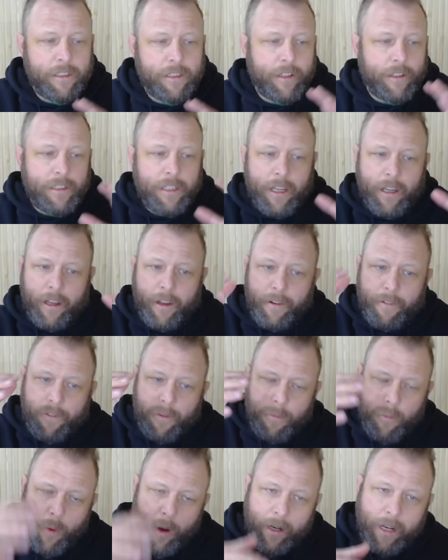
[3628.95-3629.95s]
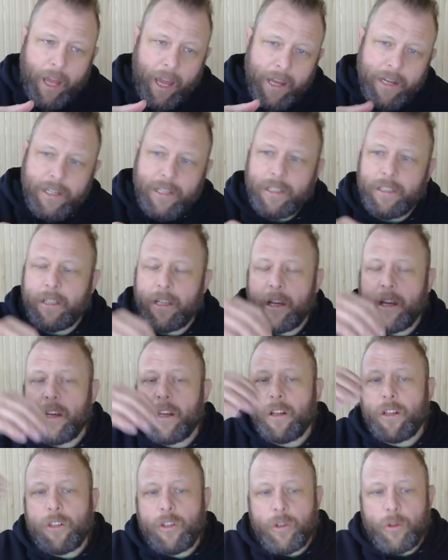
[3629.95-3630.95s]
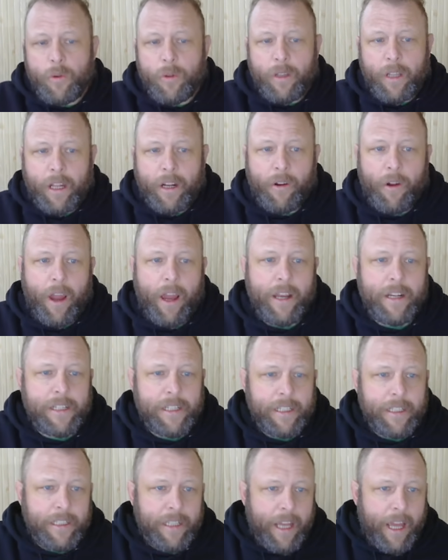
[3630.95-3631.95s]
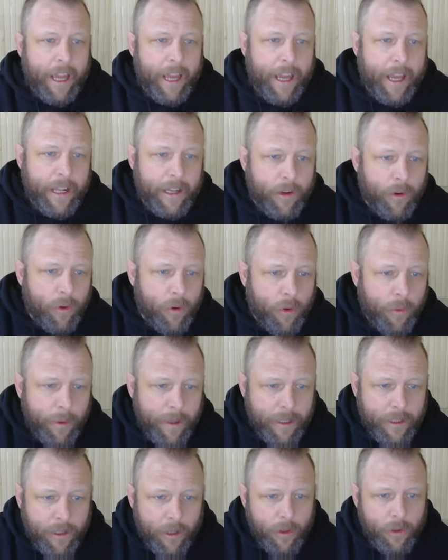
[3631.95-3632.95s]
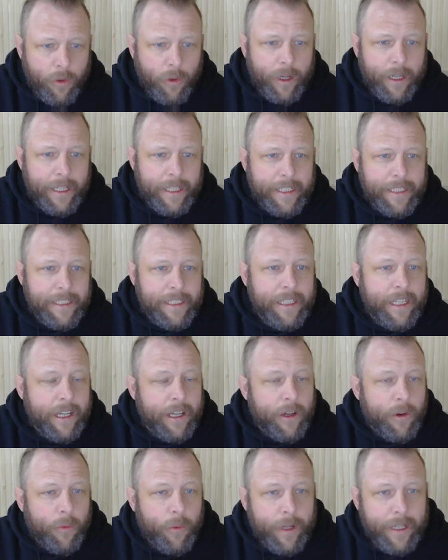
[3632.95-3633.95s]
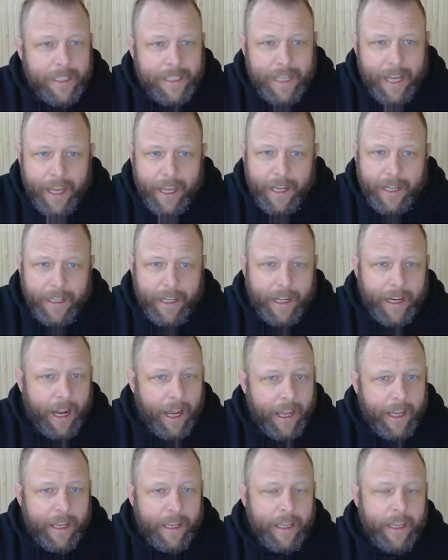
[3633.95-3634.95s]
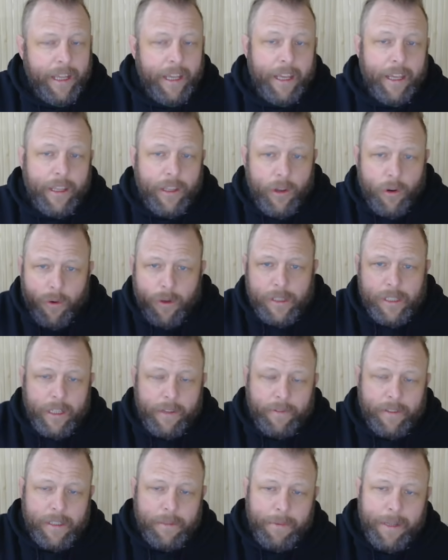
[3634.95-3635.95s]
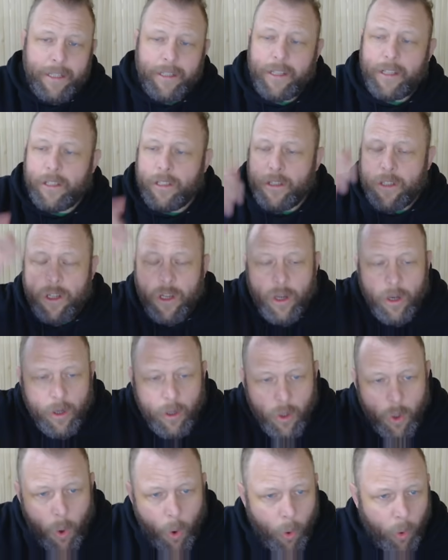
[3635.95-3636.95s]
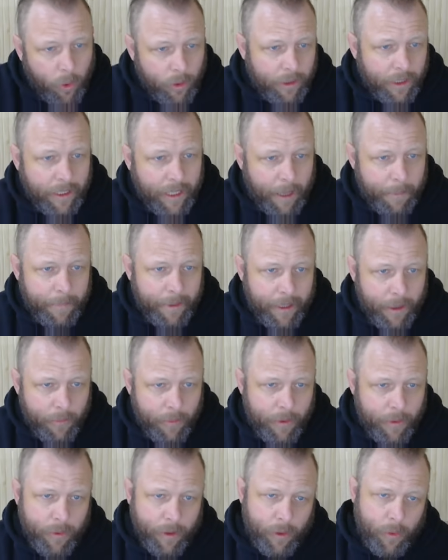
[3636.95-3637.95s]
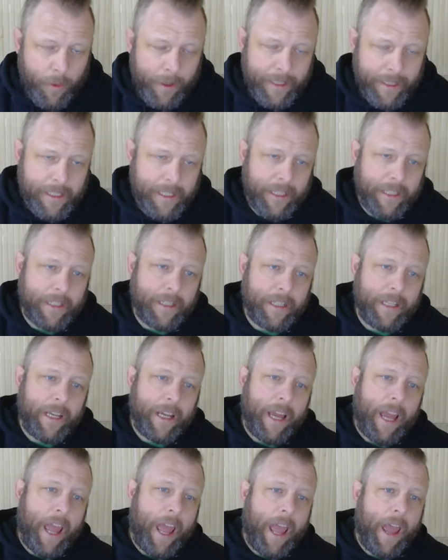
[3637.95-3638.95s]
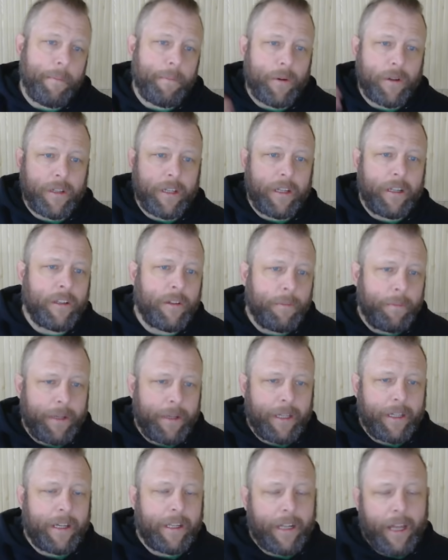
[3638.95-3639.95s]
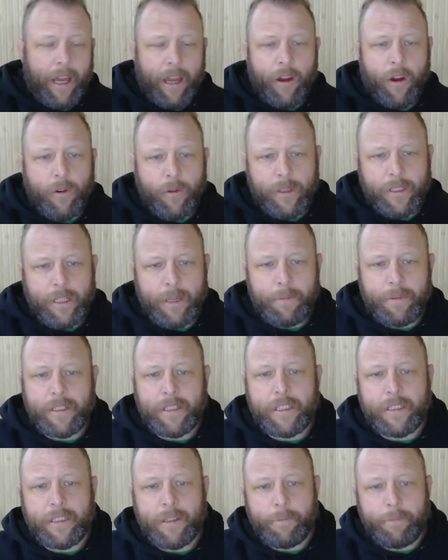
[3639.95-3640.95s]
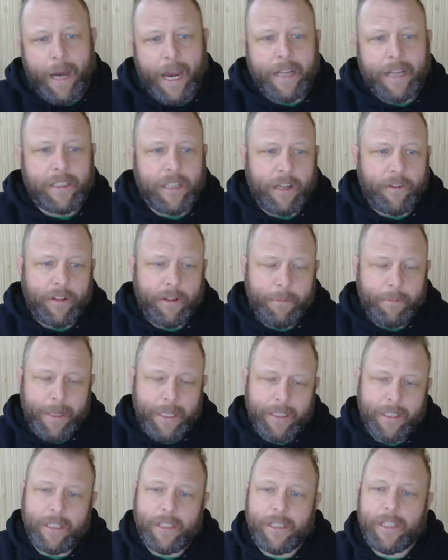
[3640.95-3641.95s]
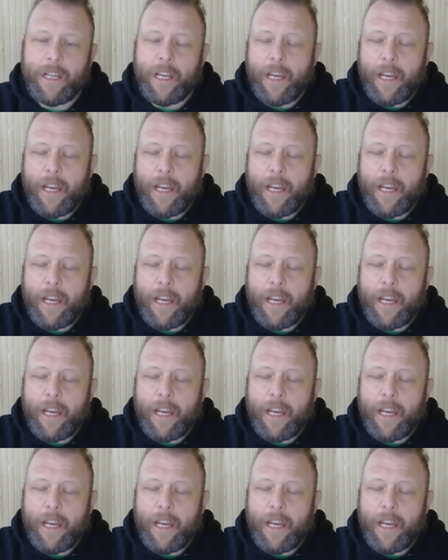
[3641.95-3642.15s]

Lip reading: So taking from one agent to another agent, and all we do is we're saying that, hey, you received this message, call the number that we requested and pretend to be an AI receptionist and pass over the message.